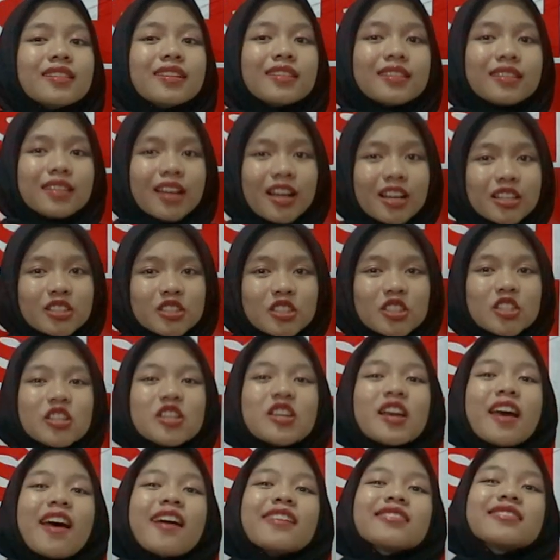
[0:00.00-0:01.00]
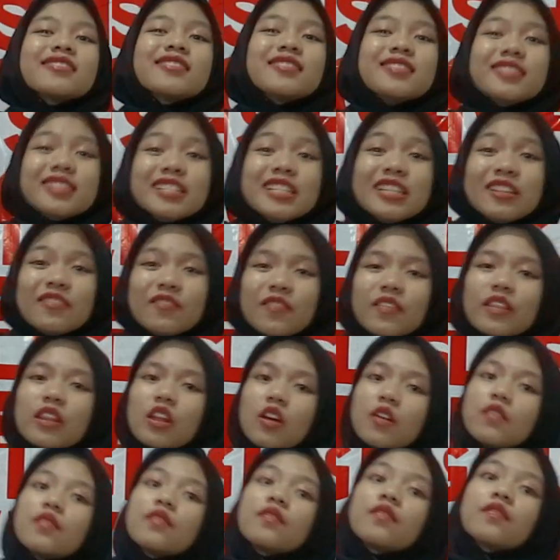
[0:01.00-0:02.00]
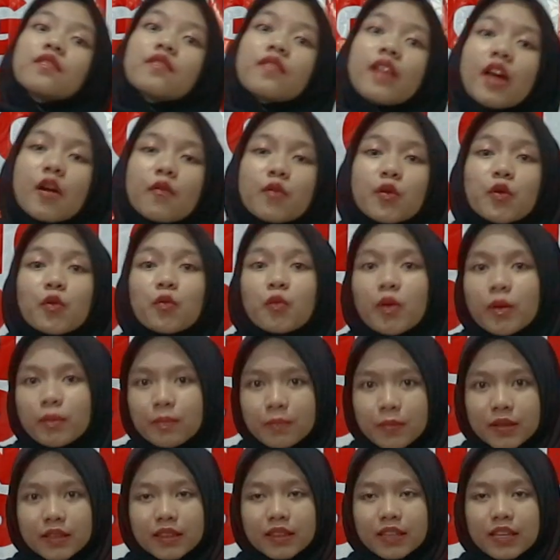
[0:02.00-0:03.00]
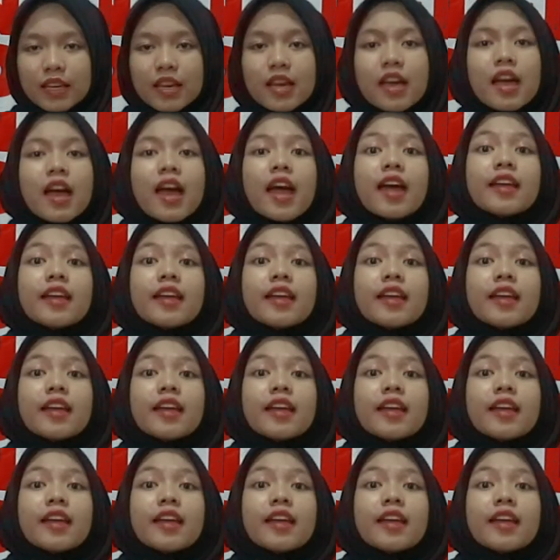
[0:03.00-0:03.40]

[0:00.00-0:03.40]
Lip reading: technology has developed very rapidly